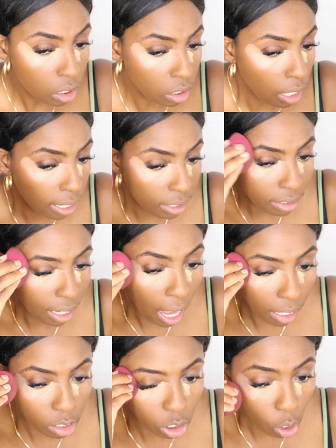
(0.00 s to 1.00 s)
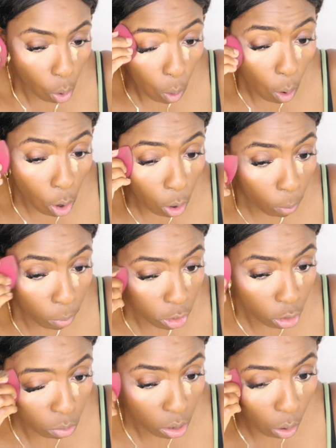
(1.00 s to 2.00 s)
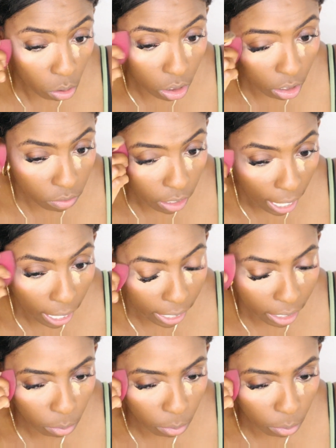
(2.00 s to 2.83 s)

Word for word: like not so old, but she was old enough that